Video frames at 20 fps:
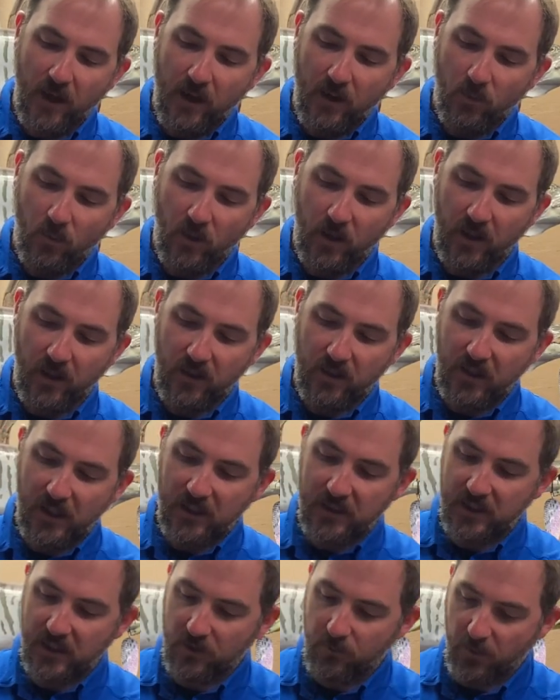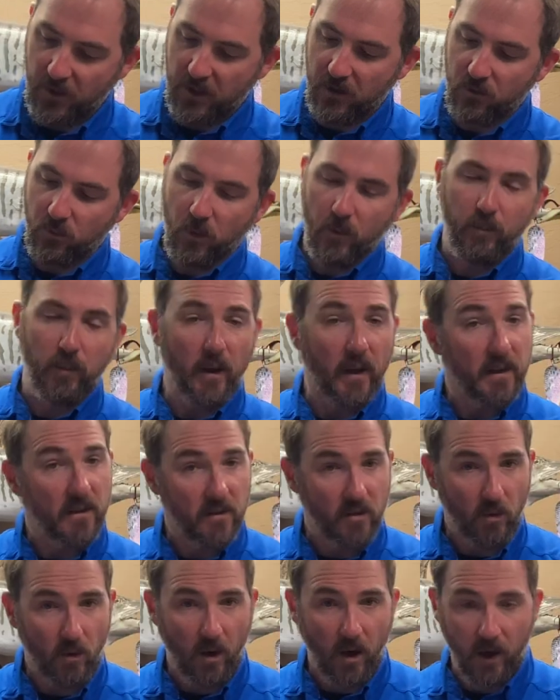One of the things is, because we played
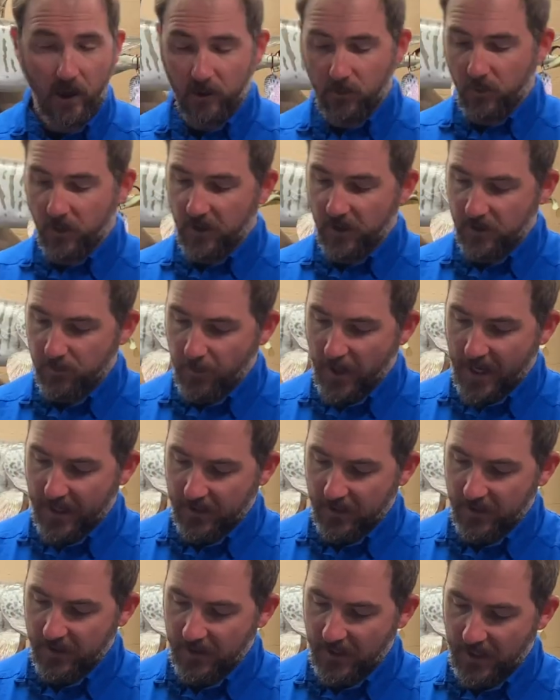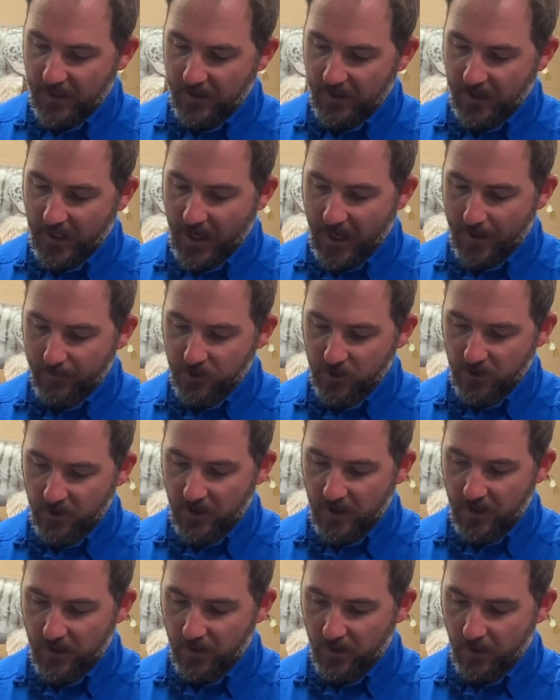so hard with these back in the day, the capture
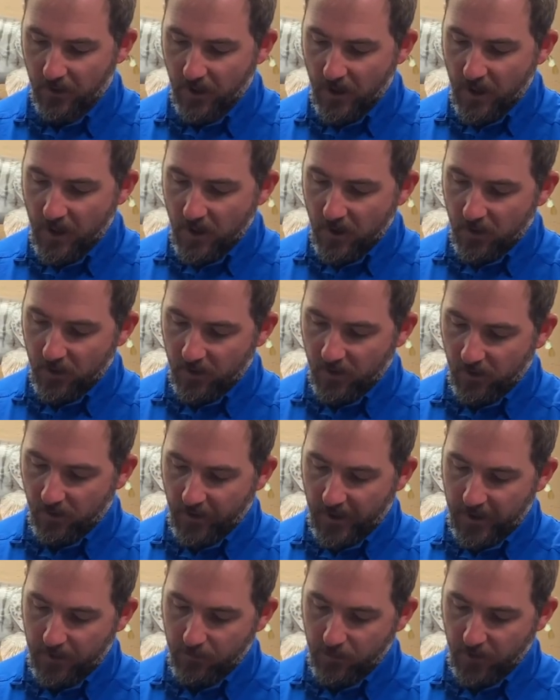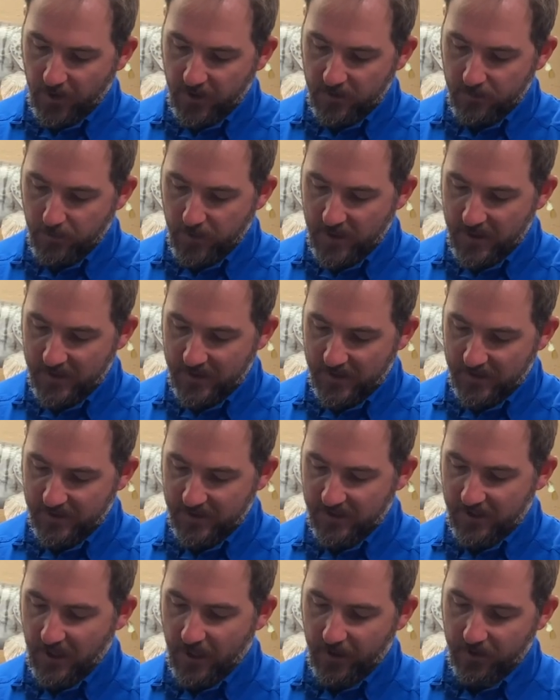gear or the leg brace piece is
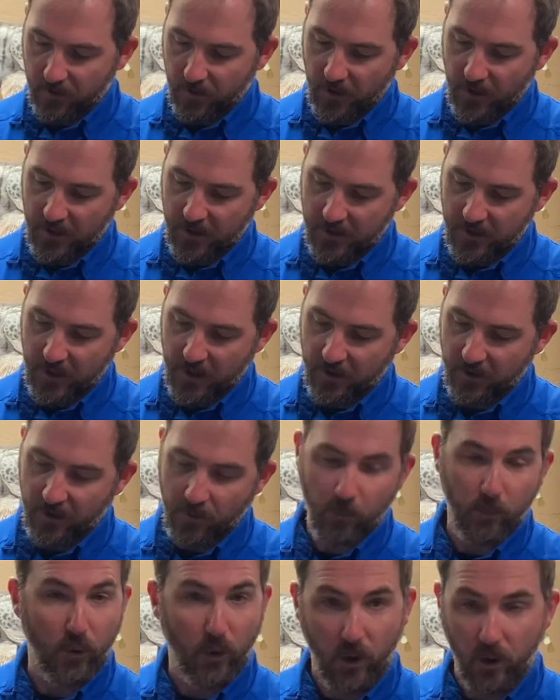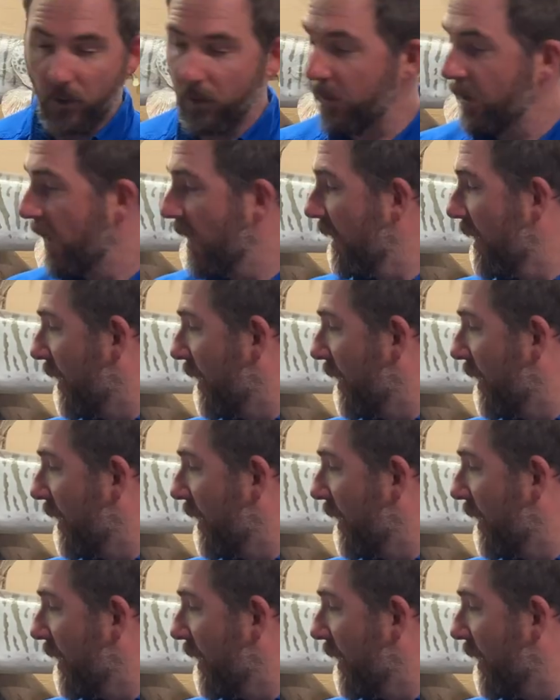stuck in there, it broke.